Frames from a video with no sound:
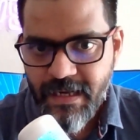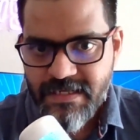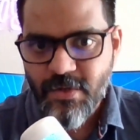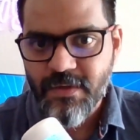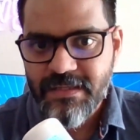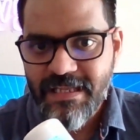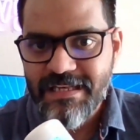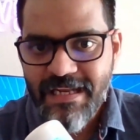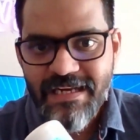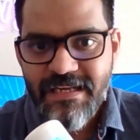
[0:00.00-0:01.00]
right? So
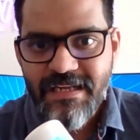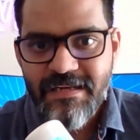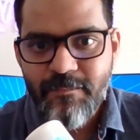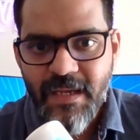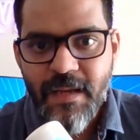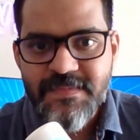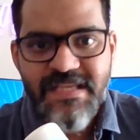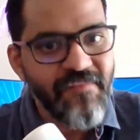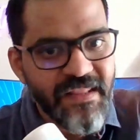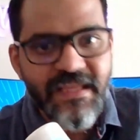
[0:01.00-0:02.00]
it it, it
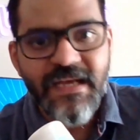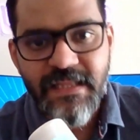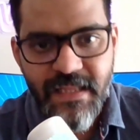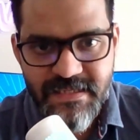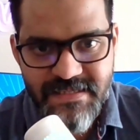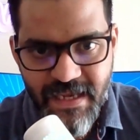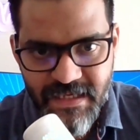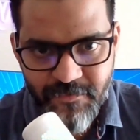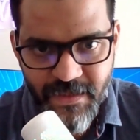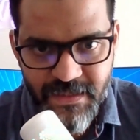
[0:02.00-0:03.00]
becomes everything other than
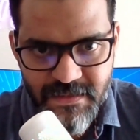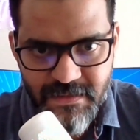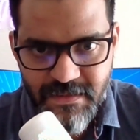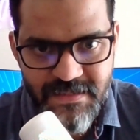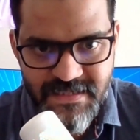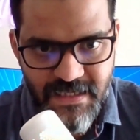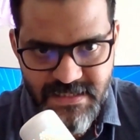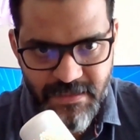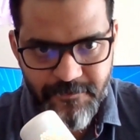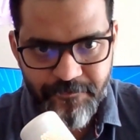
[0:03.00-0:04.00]
scientific uh,
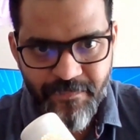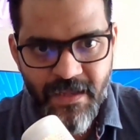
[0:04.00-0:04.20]
discussion.